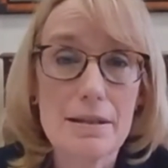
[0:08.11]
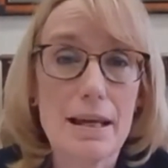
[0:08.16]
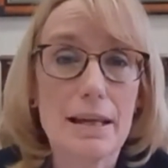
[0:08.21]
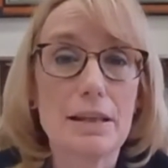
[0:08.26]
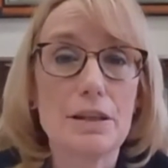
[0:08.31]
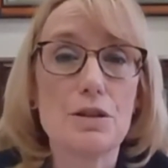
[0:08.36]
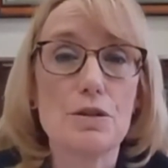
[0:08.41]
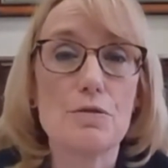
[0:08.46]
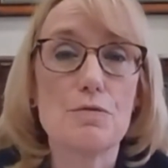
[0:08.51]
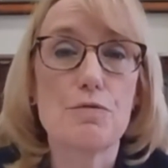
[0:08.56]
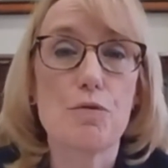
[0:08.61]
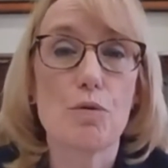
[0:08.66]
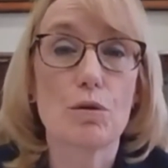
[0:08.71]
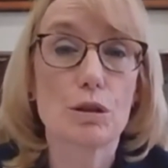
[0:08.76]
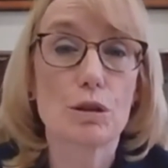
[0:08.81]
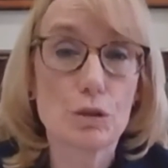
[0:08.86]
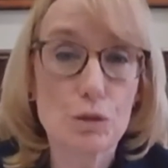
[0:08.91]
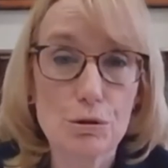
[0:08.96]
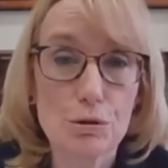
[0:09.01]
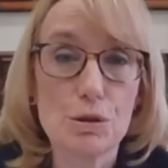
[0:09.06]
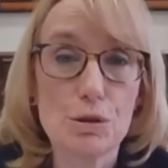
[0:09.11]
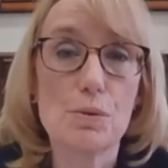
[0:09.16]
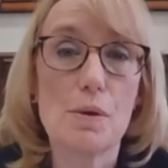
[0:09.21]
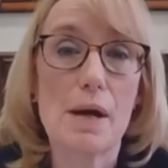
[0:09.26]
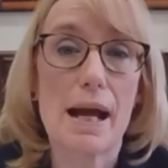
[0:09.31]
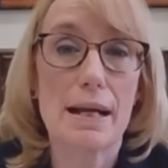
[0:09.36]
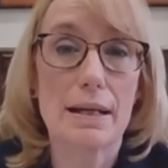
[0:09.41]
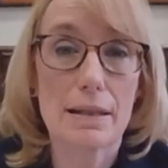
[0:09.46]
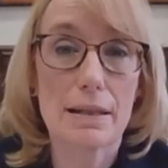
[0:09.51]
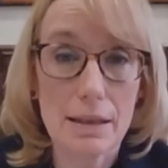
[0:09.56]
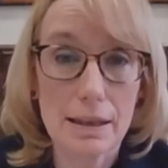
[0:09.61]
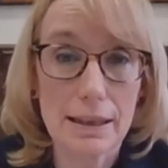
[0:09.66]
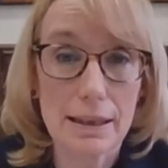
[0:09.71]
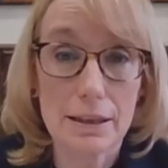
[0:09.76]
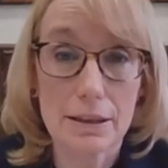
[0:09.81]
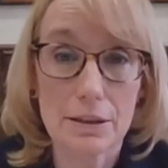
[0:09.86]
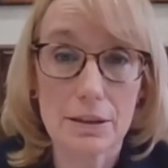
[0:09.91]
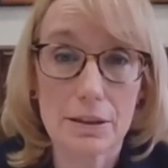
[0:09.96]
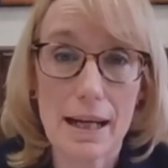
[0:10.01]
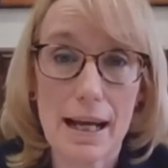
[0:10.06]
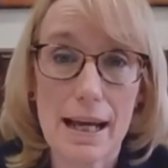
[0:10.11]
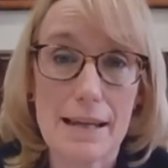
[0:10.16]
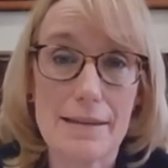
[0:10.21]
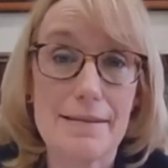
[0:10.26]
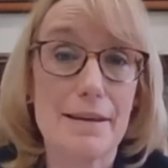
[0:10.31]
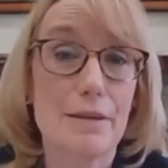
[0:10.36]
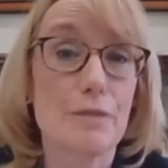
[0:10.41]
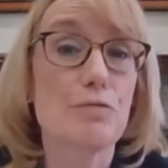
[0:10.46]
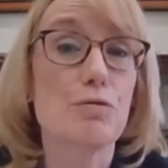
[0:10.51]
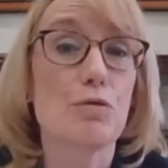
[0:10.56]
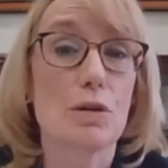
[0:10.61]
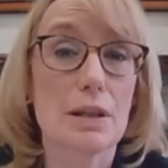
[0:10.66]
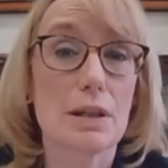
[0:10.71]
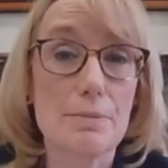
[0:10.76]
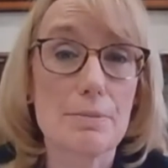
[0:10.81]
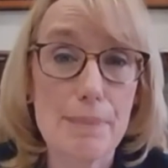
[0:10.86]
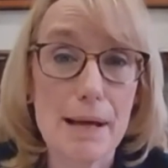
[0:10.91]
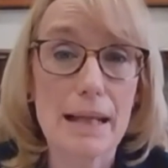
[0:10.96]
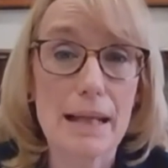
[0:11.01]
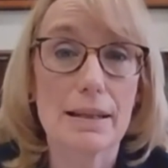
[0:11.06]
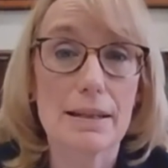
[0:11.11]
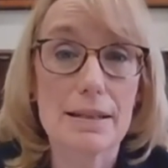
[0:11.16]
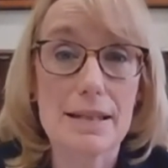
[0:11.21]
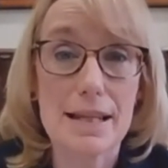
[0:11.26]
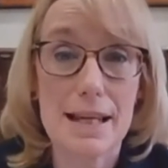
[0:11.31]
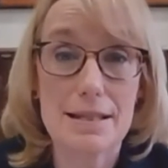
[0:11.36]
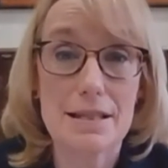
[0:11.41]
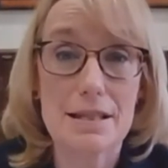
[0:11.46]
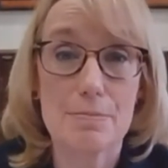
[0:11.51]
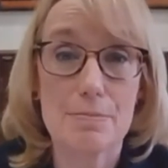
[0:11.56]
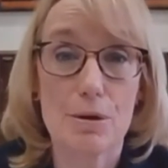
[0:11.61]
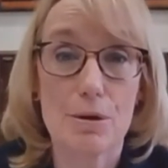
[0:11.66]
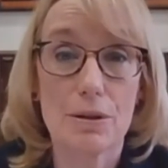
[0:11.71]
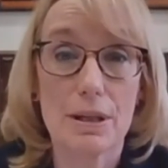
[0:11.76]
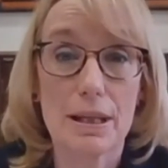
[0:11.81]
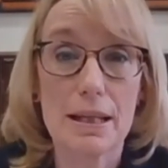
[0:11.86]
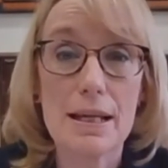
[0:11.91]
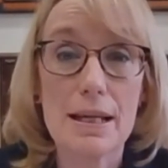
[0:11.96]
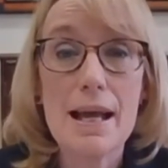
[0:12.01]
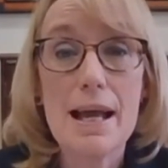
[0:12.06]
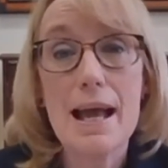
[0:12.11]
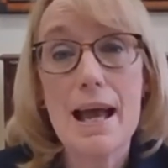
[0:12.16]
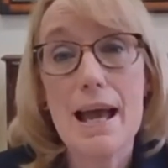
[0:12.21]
thank you for true and clear and therefore compelling testimony